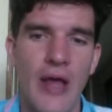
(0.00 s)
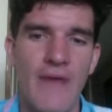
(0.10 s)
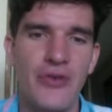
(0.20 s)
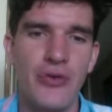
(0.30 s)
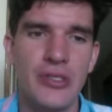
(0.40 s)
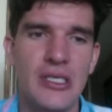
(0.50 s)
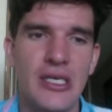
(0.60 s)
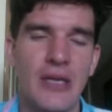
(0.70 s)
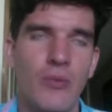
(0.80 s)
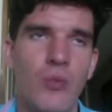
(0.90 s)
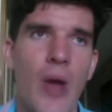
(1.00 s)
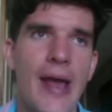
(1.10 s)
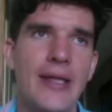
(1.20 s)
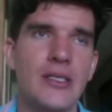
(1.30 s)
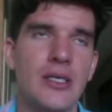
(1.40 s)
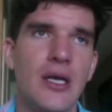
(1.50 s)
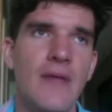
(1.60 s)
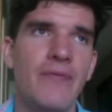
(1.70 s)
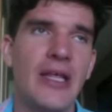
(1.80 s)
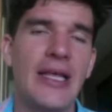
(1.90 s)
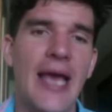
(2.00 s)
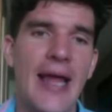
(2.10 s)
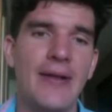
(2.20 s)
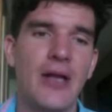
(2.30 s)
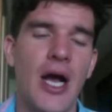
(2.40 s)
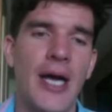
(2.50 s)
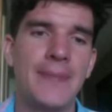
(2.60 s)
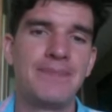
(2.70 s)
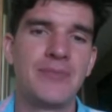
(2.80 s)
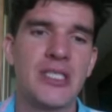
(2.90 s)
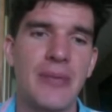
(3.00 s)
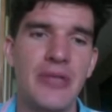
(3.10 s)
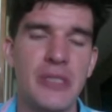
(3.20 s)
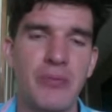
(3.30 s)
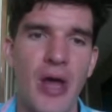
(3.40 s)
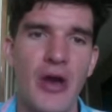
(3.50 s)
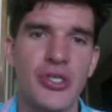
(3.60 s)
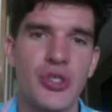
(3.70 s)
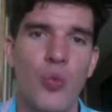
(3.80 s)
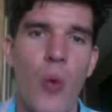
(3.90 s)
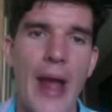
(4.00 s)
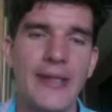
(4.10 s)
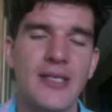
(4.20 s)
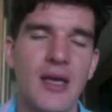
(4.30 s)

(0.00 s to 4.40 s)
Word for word: If UNC can wait can get um, some of these players to wait to